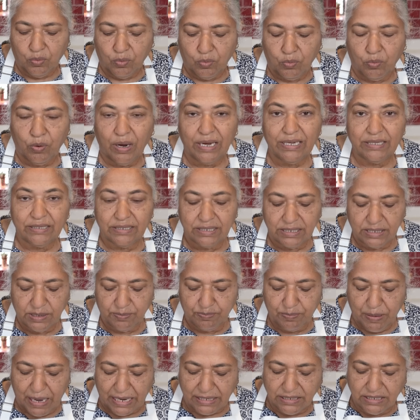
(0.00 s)
While this
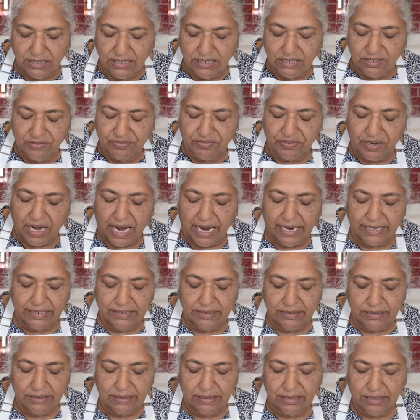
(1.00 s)
batch is
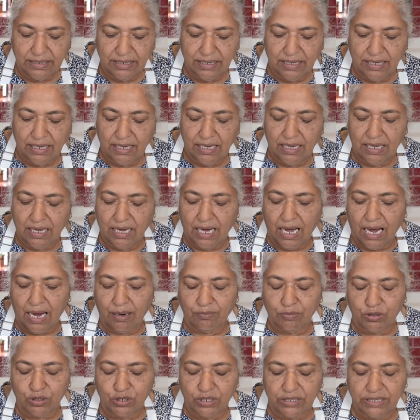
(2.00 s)
frying, I'm
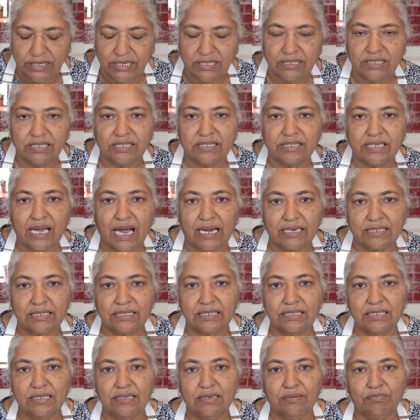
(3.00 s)
going to get
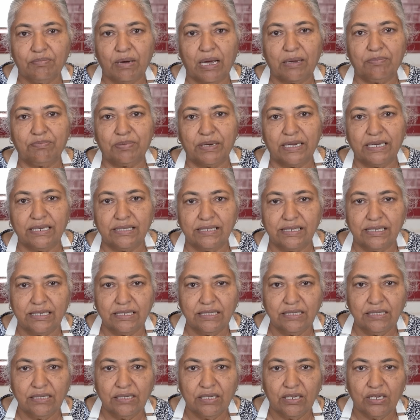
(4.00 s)
started by
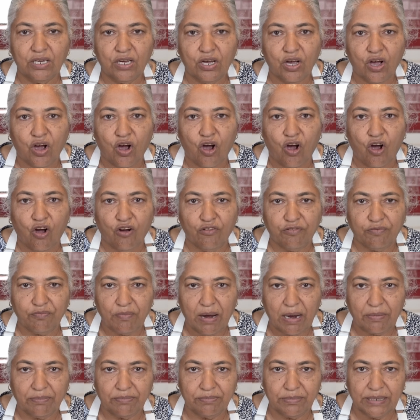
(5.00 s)
braising of
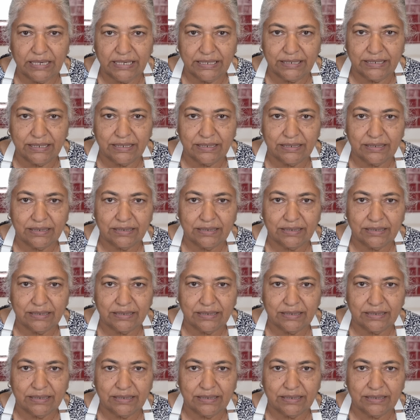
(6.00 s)
my meat.